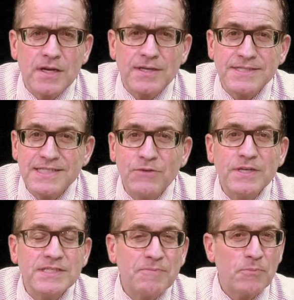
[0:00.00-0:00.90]
a
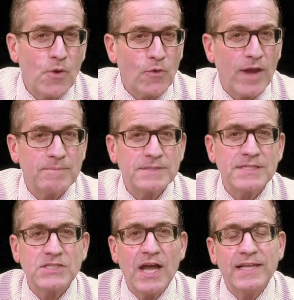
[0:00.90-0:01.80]
series of programs
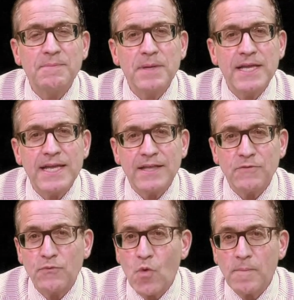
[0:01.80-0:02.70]
designed to be
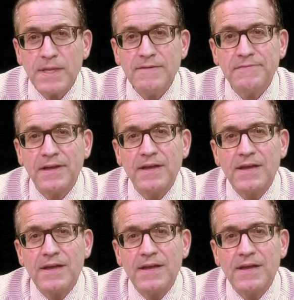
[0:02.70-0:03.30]
informative,